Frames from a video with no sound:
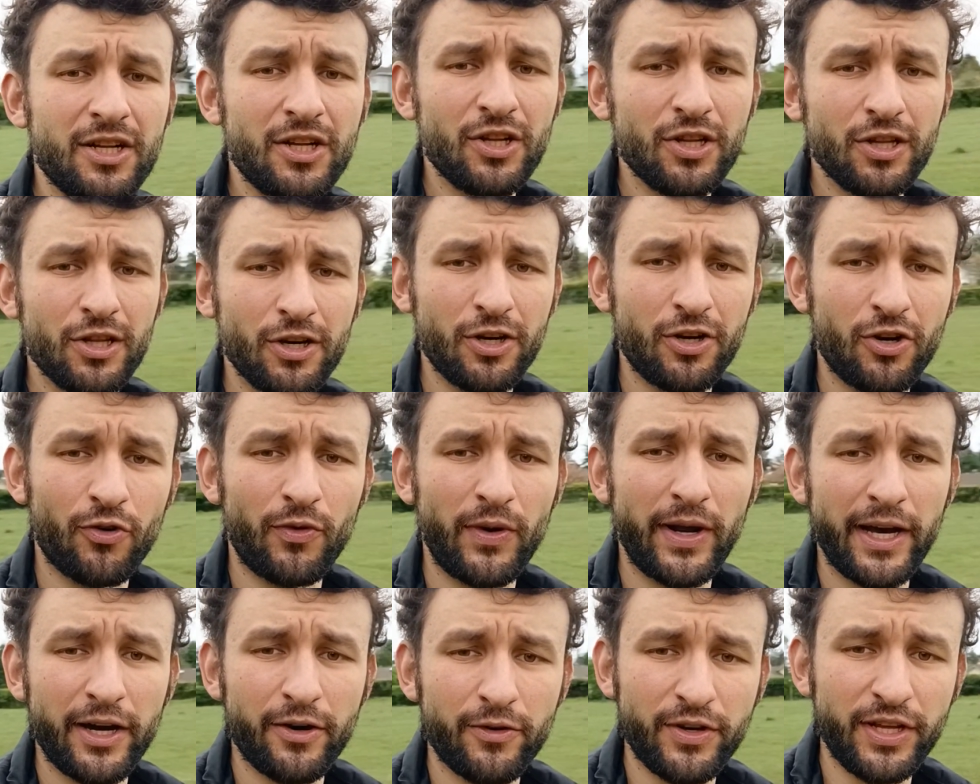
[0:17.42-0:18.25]
Look
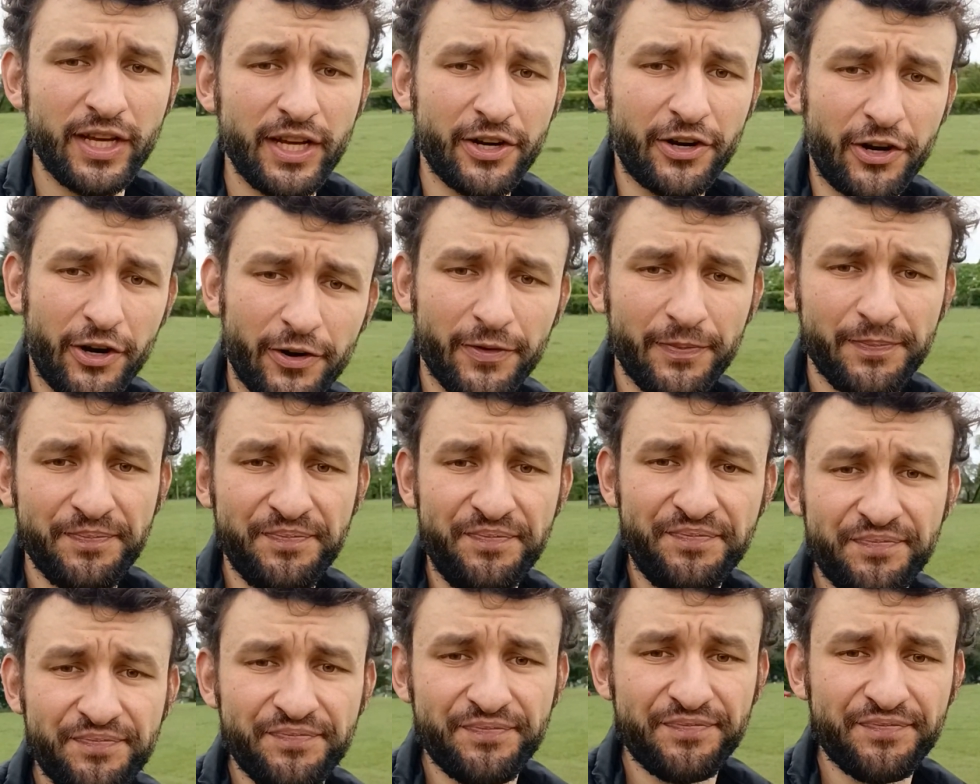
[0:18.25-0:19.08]
around here.
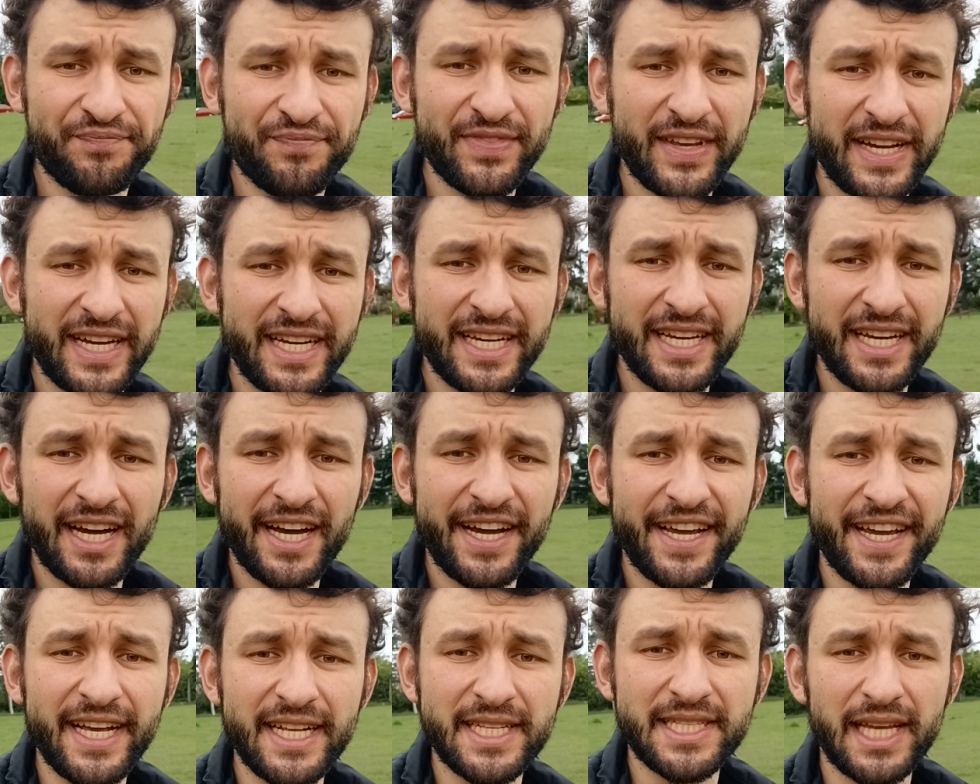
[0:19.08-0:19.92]

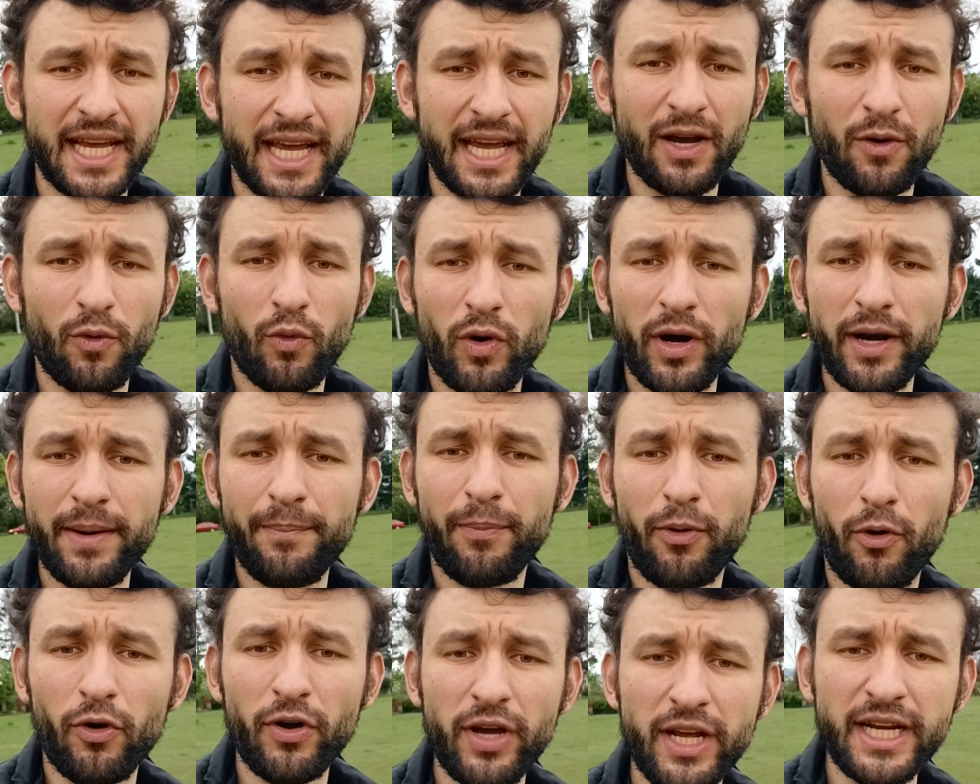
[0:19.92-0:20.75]
It's a
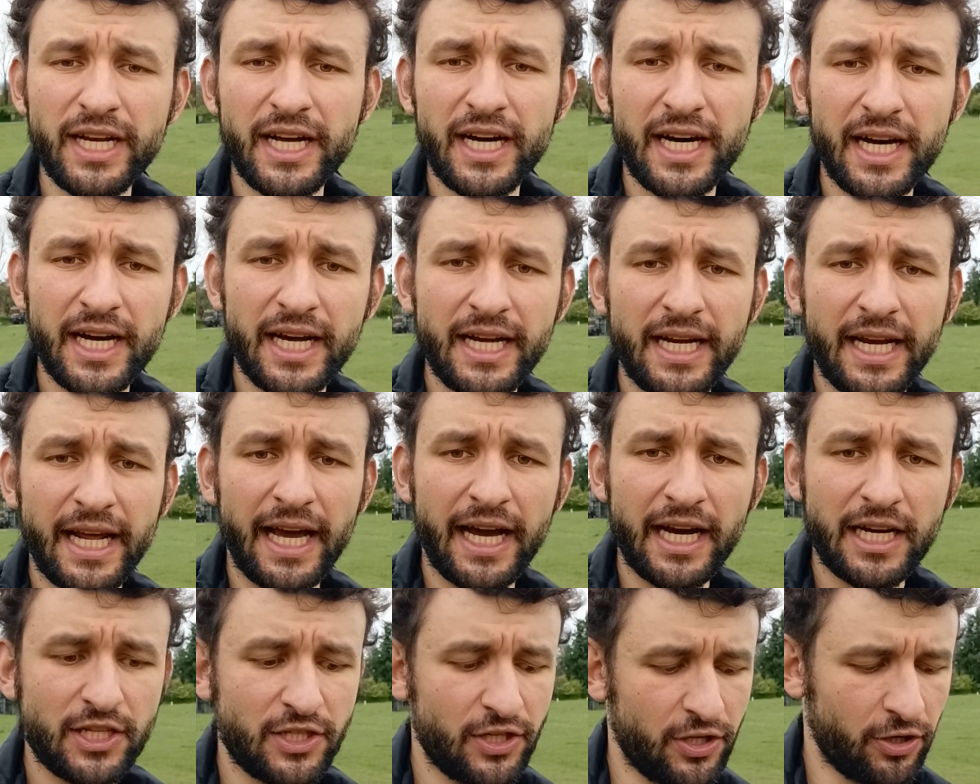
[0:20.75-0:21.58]
1.9
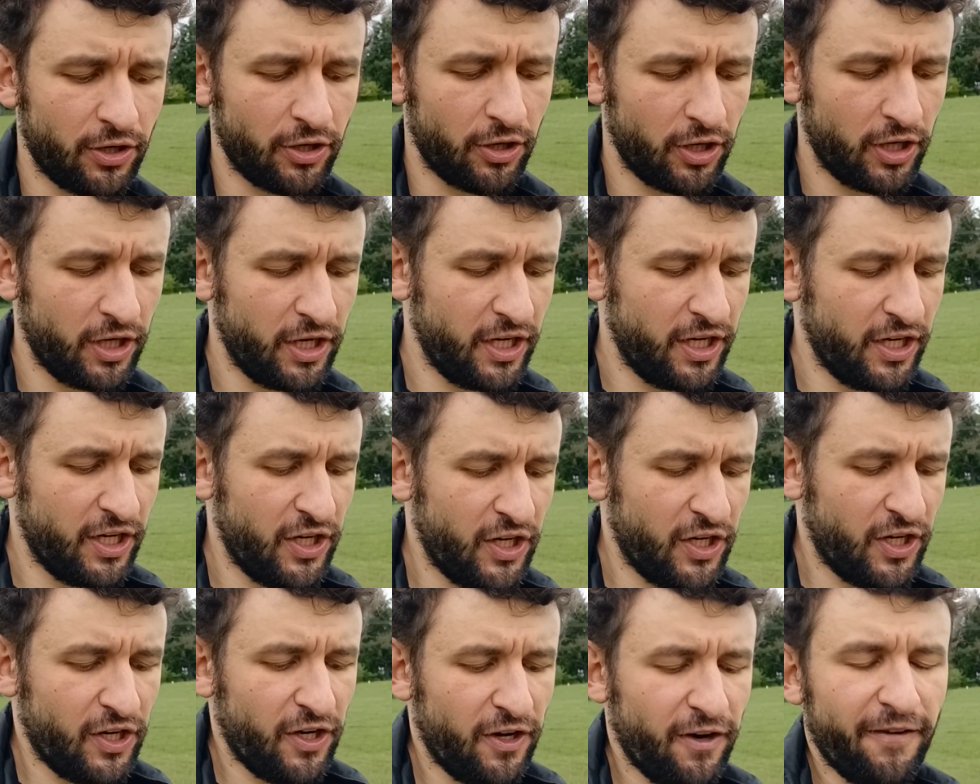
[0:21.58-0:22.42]
hectare,
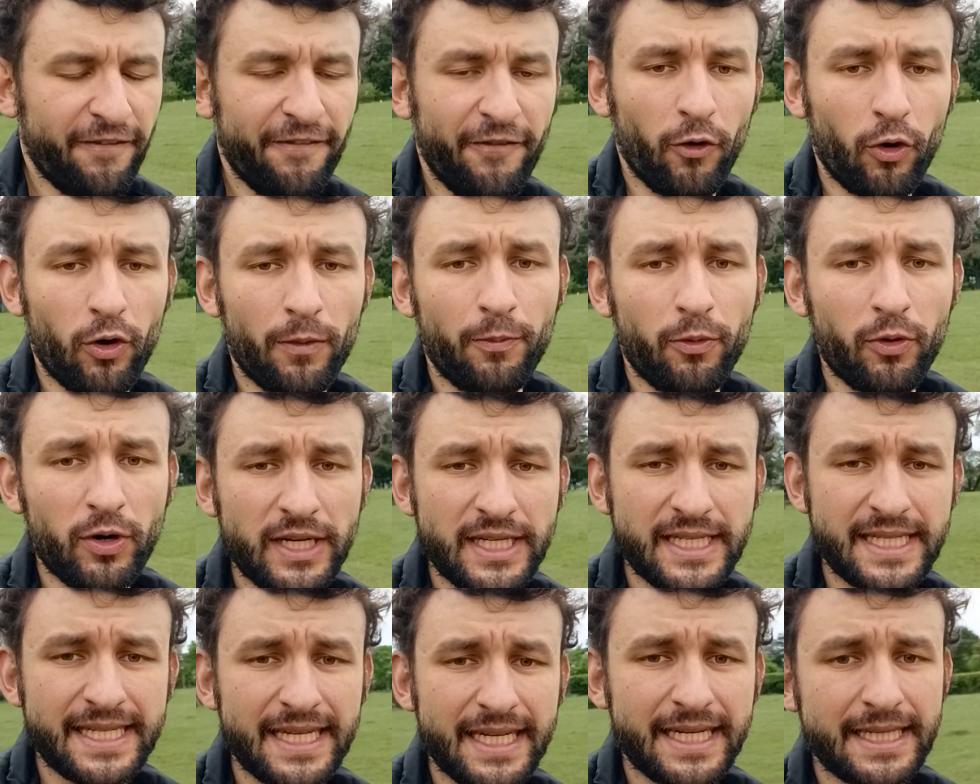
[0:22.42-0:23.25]

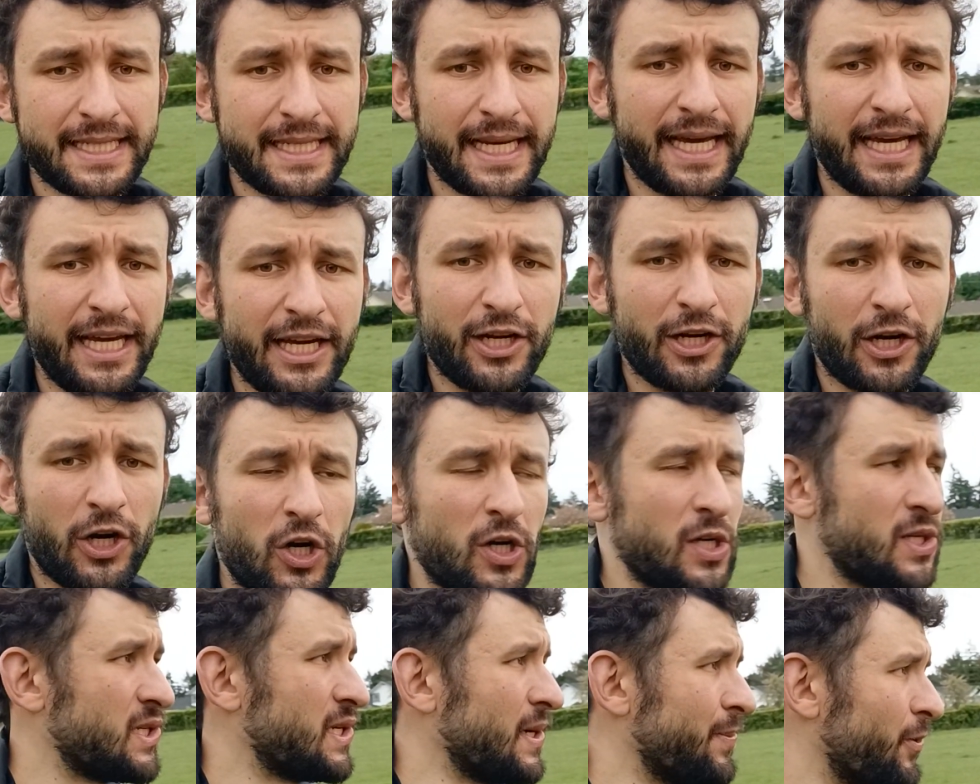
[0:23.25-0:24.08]
4.6 acre
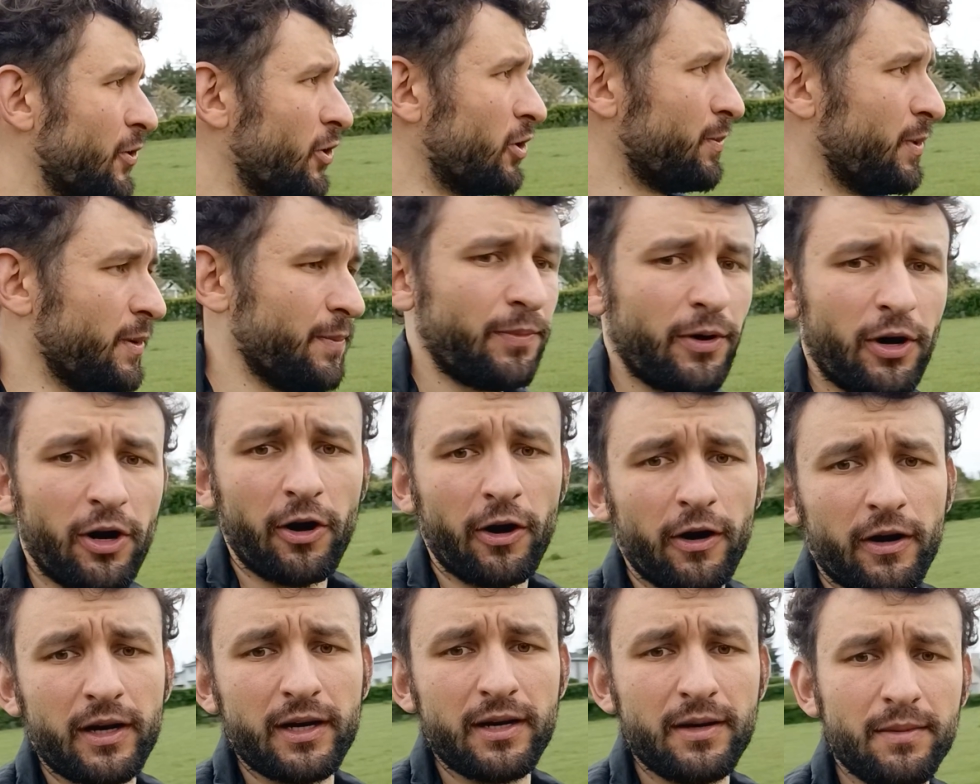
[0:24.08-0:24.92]
suburban
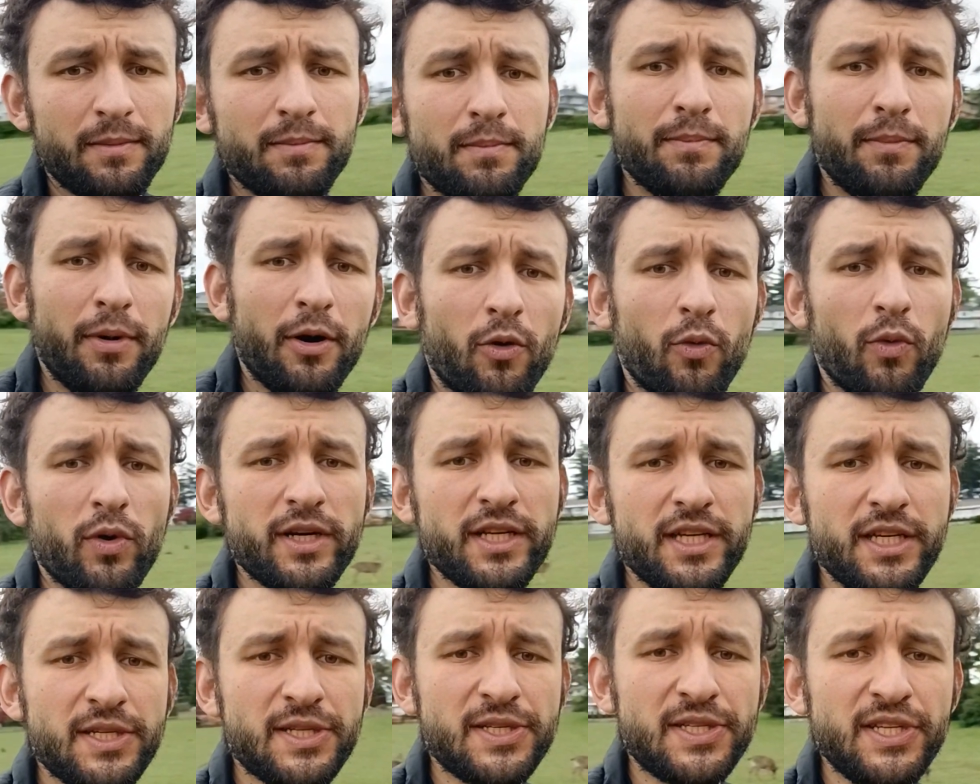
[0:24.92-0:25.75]
park. But what do
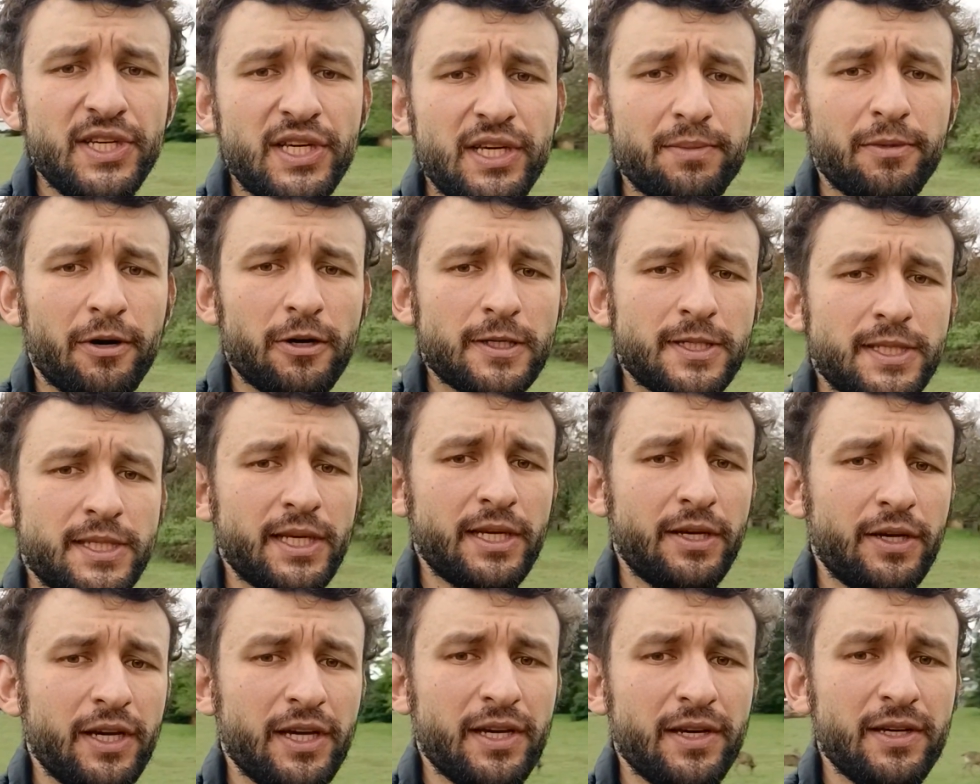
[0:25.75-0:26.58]
you see
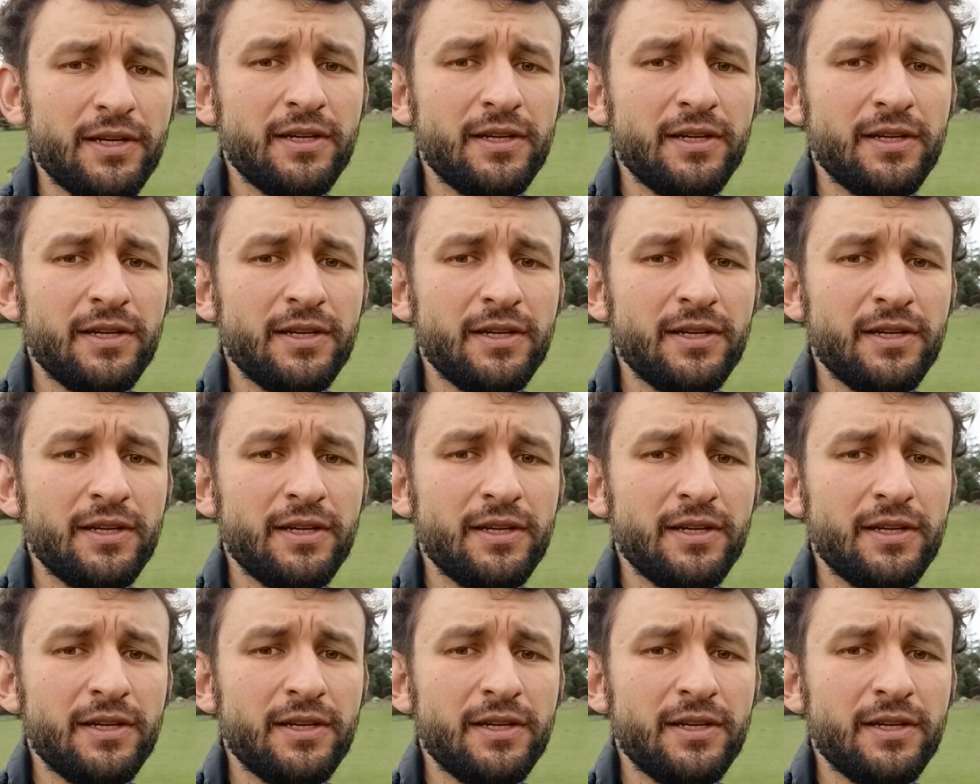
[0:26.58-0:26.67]
mostly?